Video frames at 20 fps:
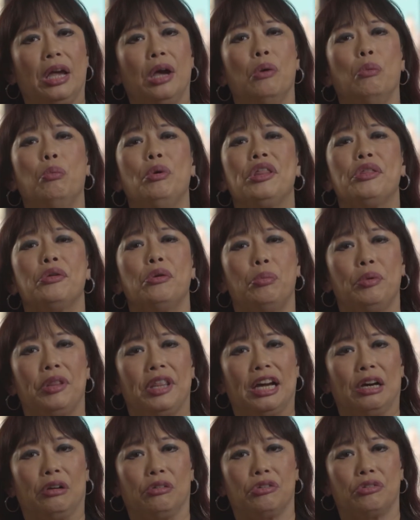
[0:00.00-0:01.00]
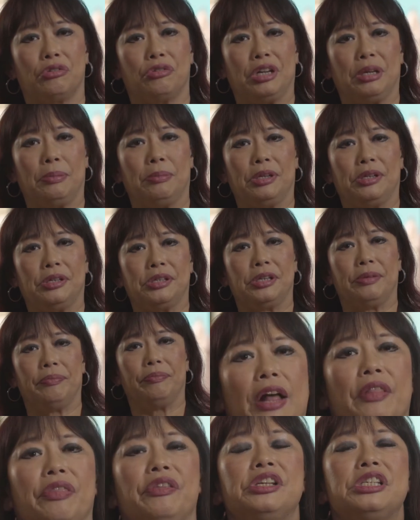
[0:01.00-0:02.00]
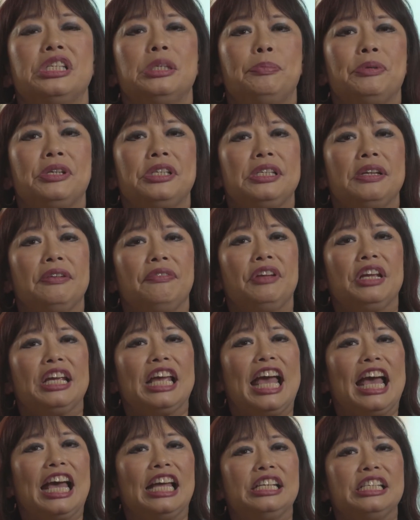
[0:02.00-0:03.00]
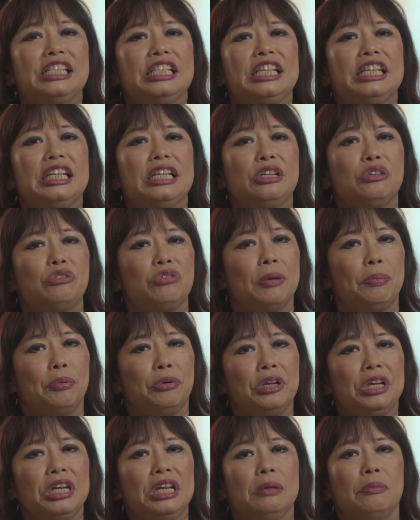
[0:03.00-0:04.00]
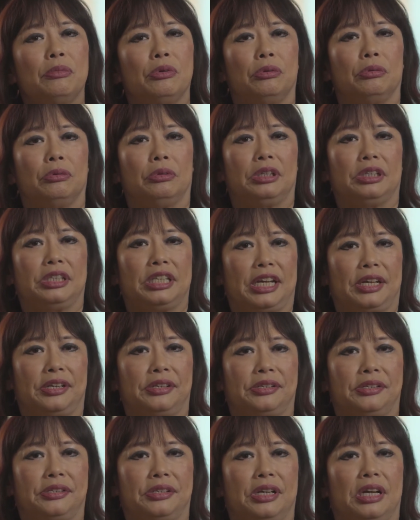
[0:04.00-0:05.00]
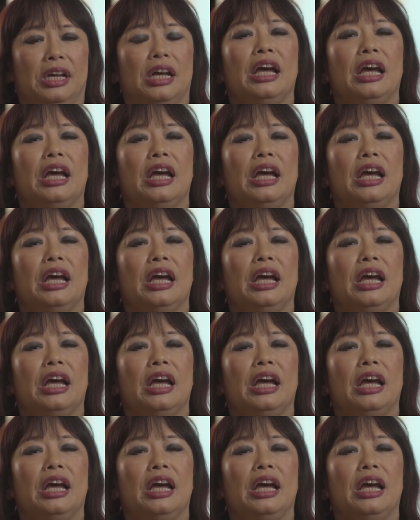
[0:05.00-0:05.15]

with or without treatment. The specific anti-treponemal tests